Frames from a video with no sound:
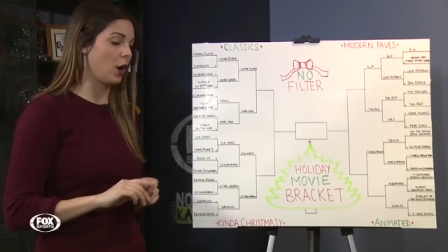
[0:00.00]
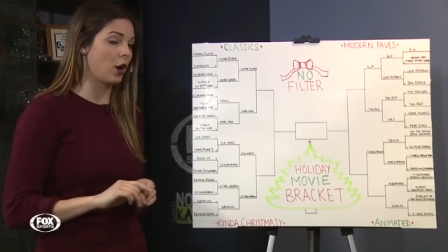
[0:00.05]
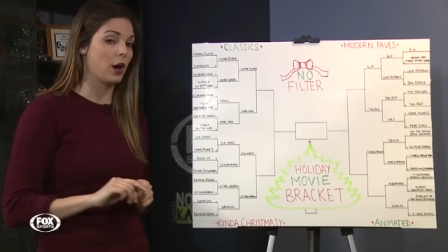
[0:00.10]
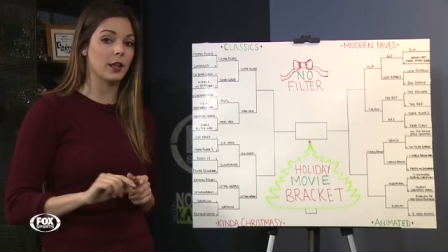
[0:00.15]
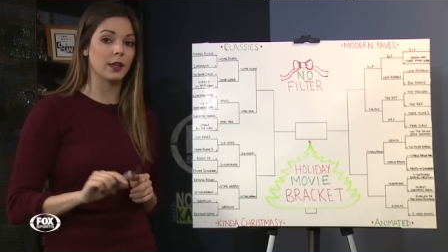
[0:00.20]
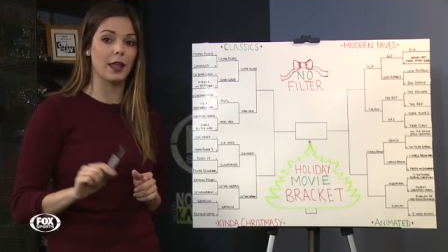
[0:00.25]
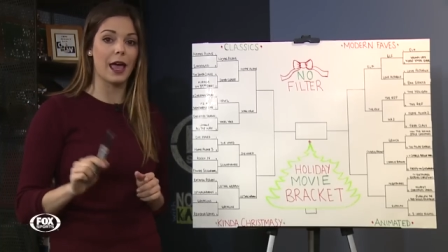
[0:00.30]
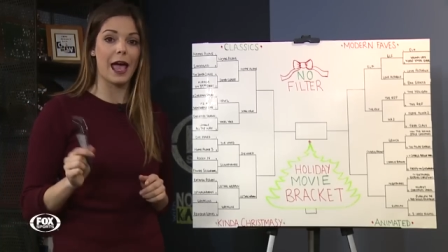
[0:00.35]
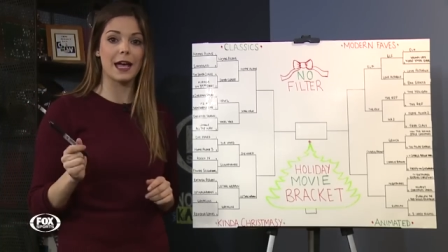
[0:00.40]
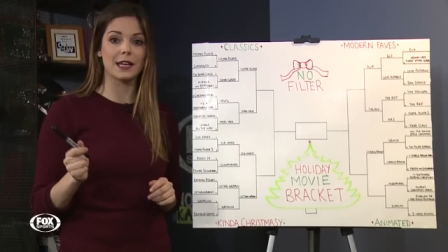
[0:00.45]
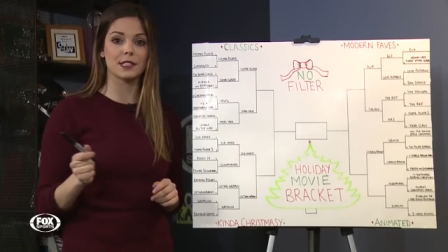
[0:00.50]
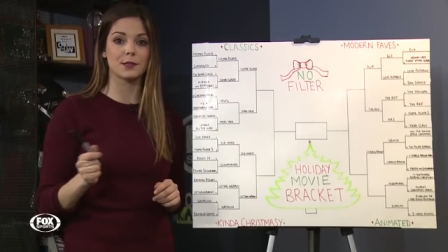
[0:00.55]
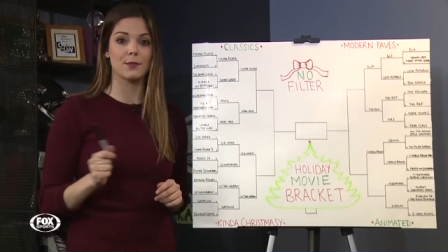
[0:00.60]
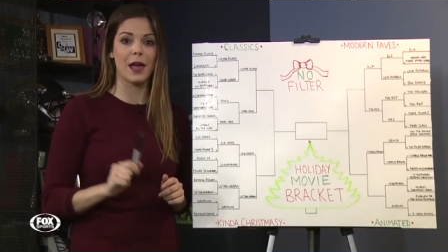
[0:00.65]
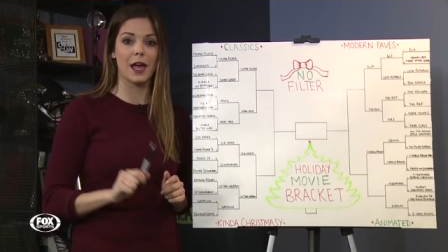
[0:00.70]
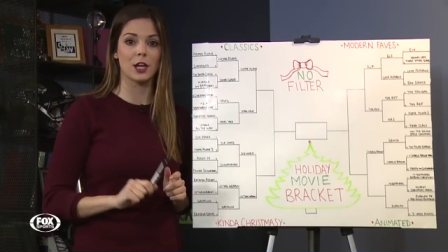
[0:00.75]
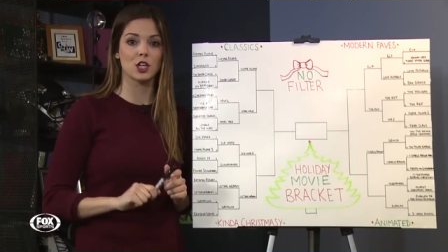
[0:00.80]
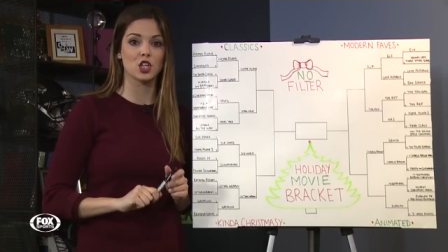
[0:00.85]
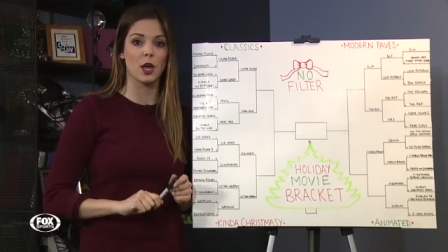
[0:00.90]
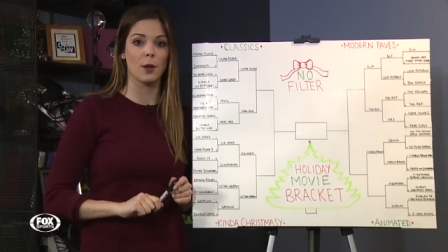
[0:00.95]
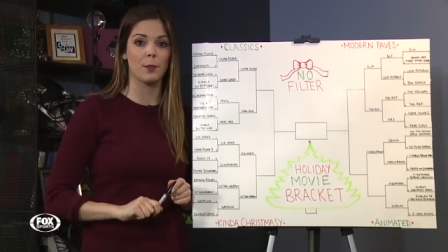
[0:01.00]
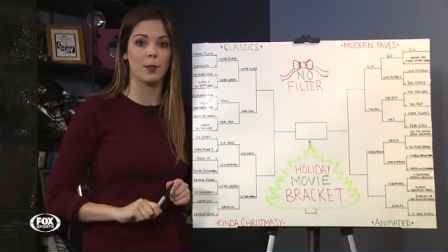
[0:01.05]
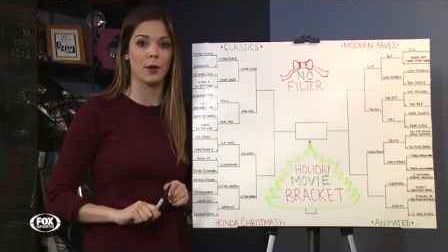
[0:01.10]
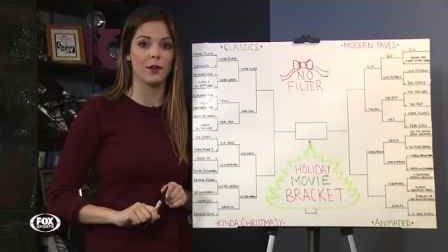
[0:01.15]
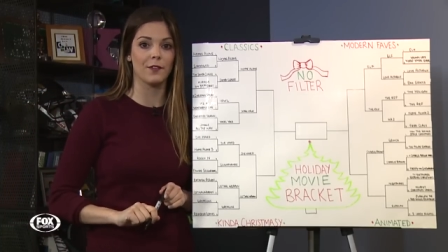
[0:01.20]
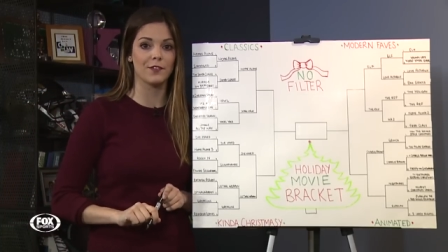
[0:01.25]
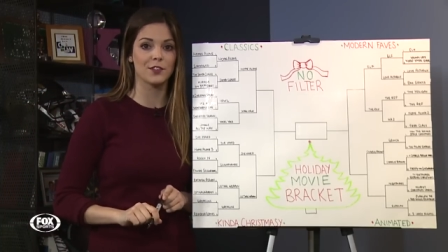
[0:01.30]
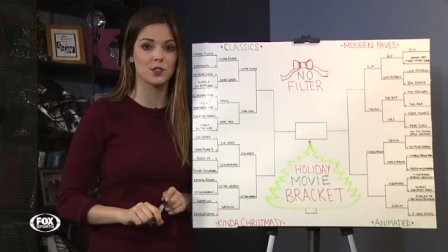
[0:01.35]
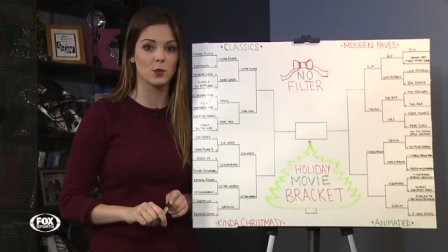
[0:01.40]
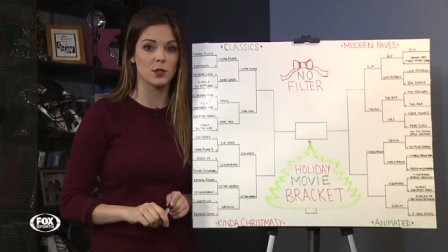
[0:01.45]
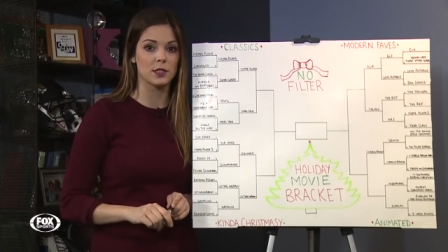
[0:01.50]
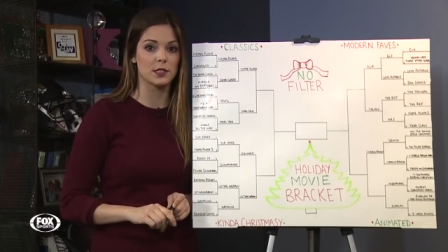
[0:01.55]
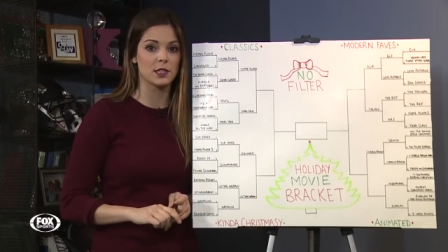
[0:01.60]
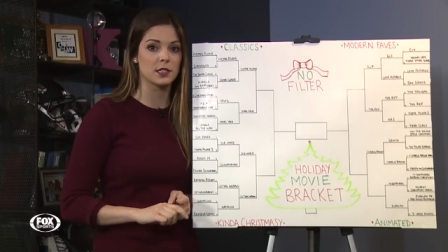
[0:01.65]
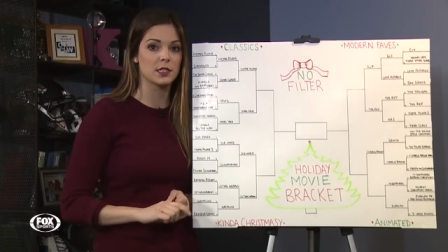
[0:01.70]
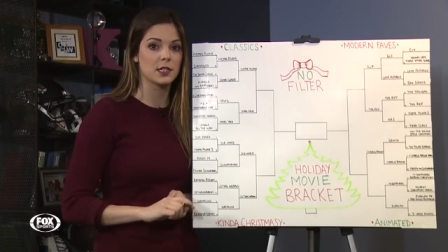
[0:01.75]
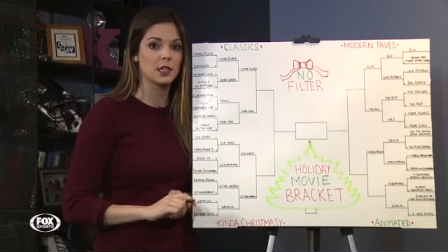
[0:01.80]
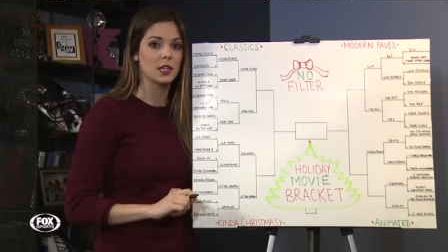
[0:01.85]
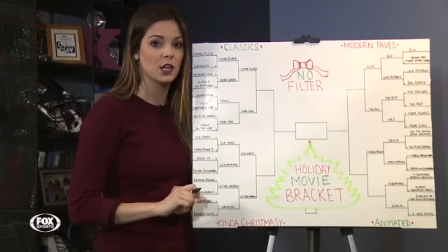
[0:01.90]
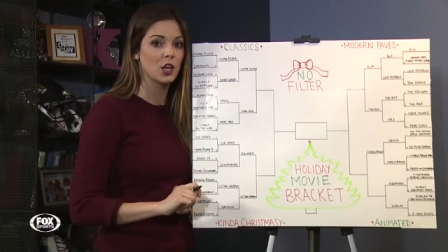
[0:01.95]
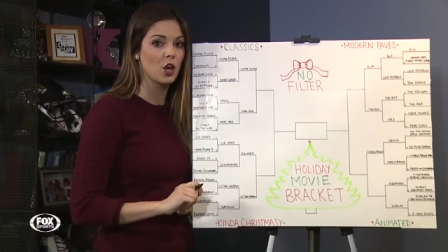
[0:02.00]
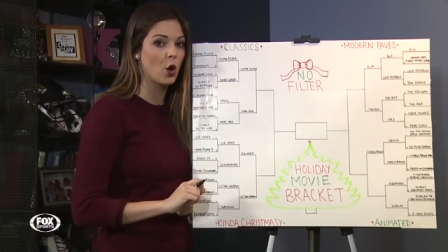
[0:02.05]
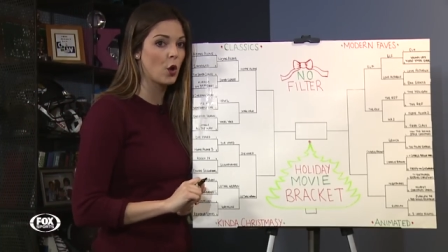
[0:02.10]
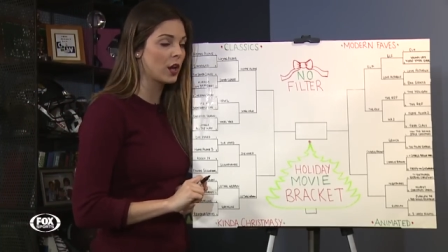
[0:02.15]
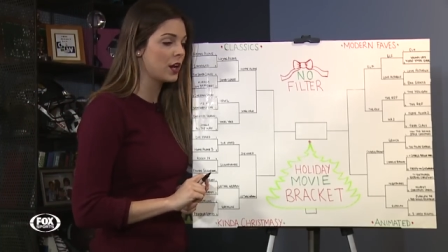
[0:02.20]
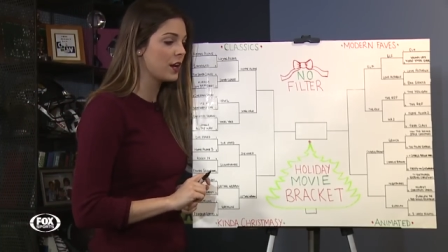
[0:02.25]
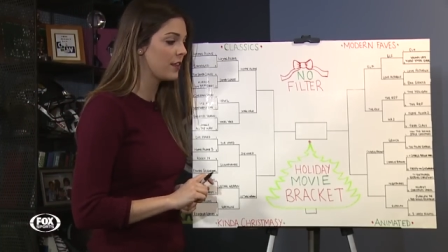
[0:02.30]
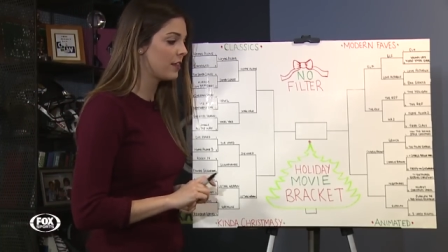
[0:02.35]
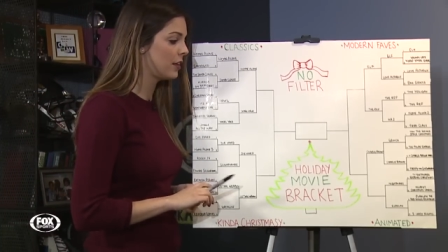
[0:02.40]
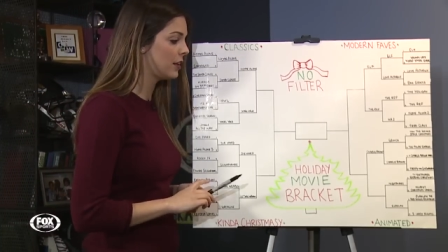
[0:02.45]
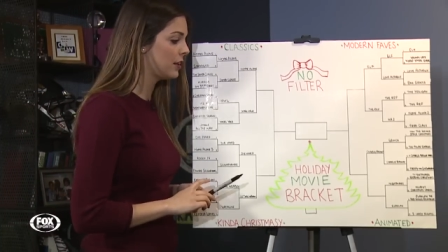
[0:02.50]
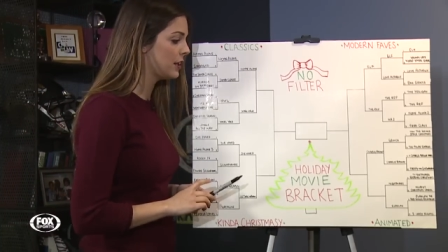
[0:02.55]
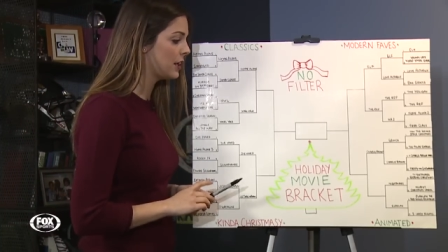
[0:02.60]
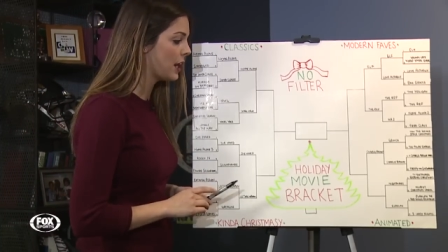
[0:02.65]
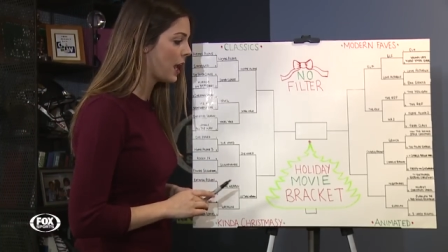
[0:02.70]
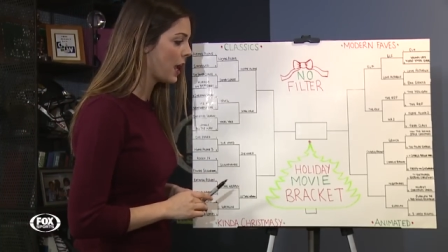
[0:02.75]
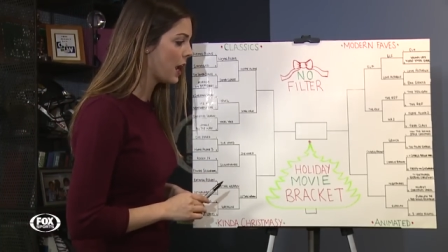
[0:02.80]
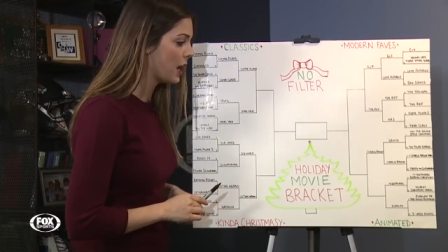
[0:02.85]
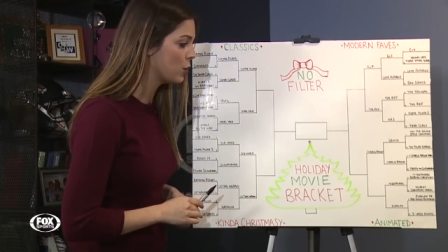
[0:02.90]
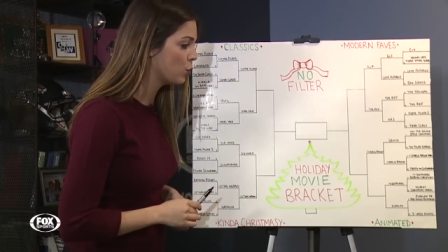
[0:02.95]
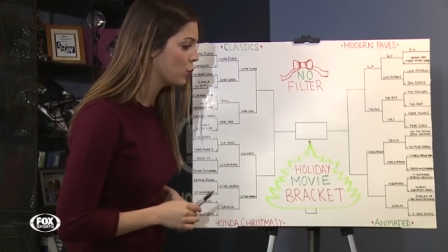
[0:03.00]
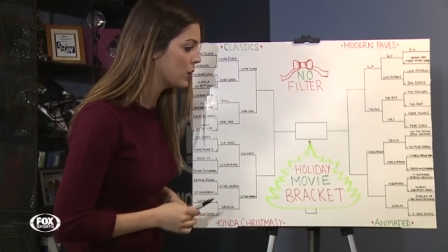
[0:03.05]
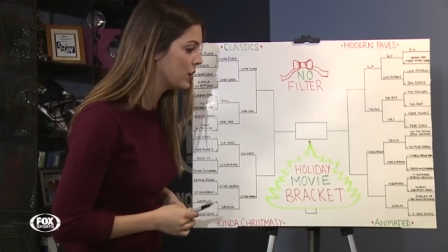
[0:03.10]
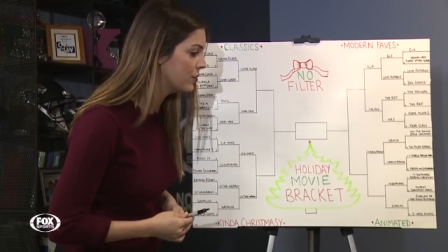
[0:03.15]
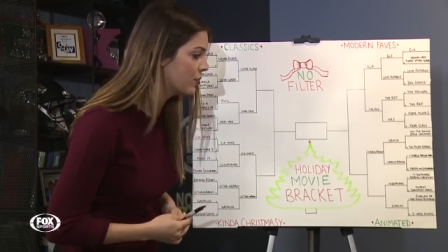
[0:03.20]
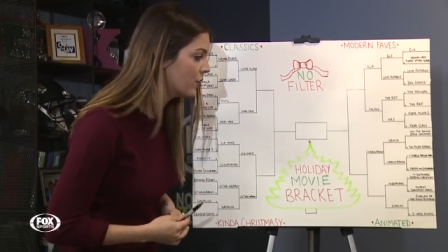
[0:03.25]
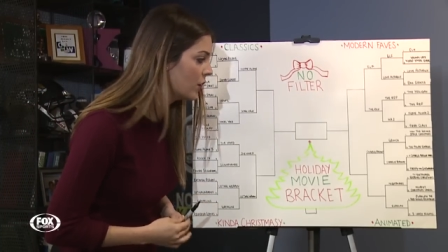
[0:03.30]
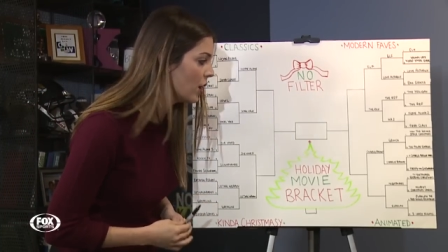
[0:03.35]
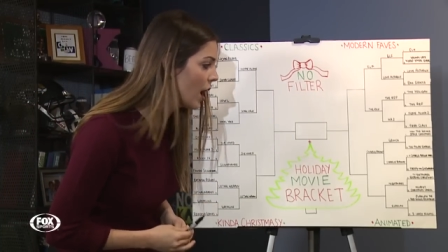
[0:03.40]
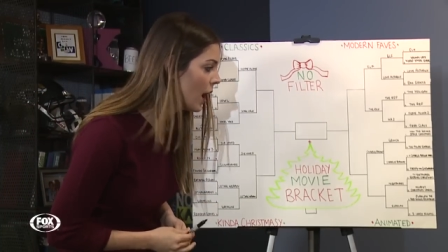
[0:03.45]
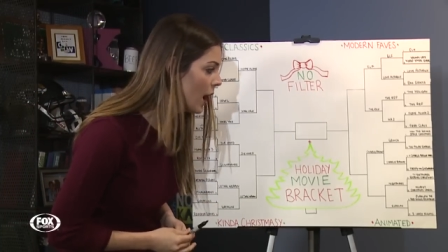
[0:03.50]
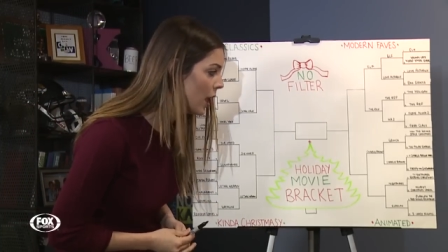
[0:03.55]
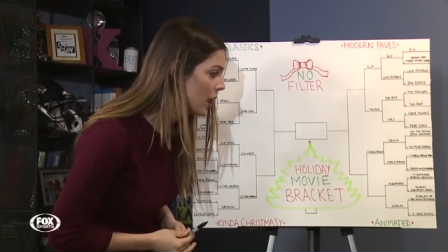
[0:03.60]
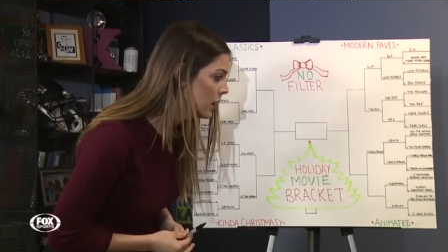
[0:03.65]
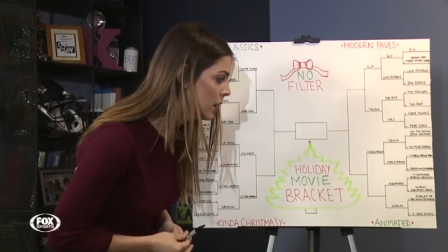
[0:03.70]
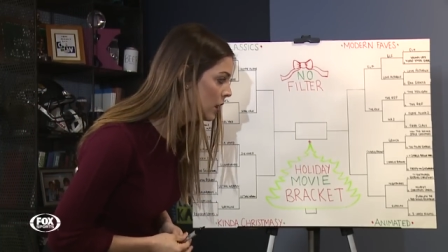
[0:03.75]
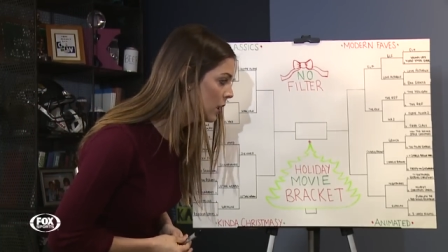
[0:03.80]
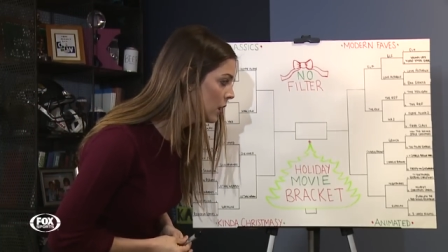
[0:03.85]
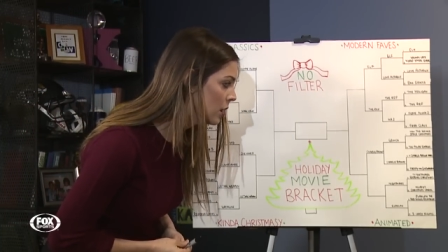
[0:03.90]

All right, last matchup of the Sweet 16 going into the Elite Eight, we've got